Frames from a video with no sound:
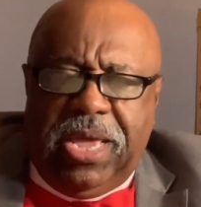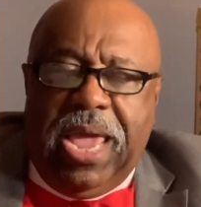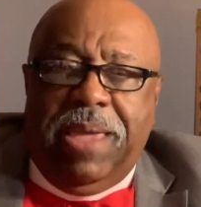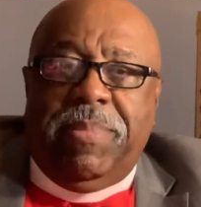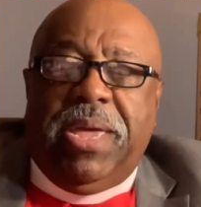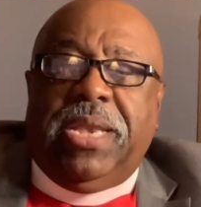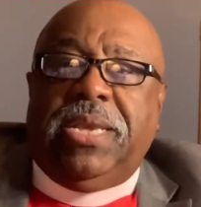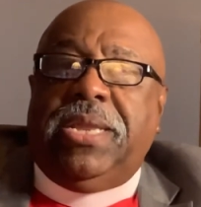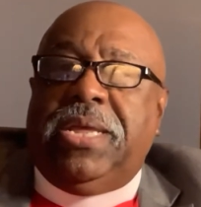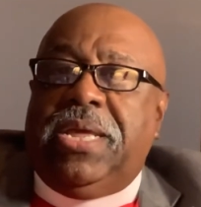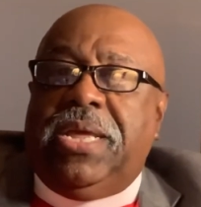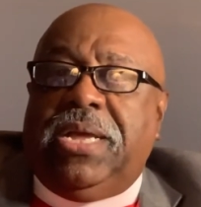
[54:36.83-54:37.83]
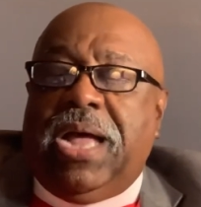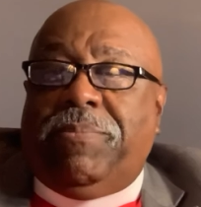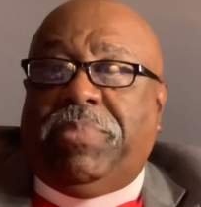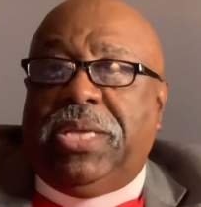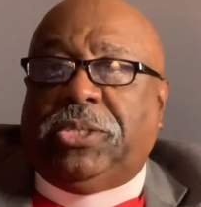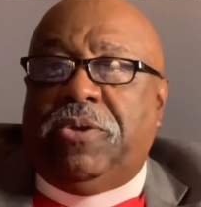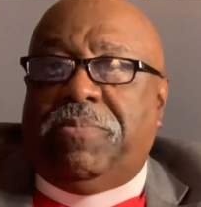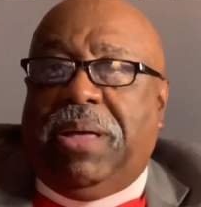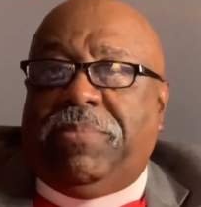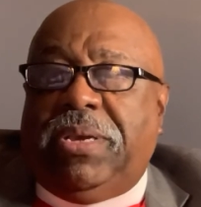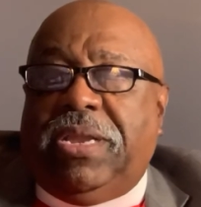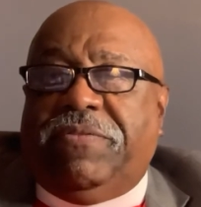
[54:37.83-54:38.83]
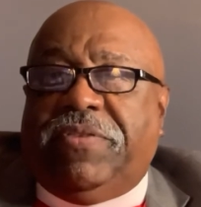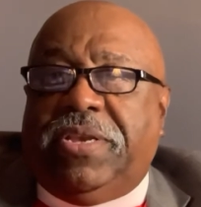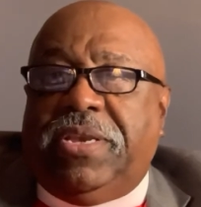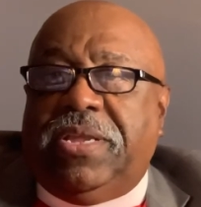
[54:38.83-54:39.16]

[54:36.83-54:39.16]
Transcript: Amen. God bless you, my beloved.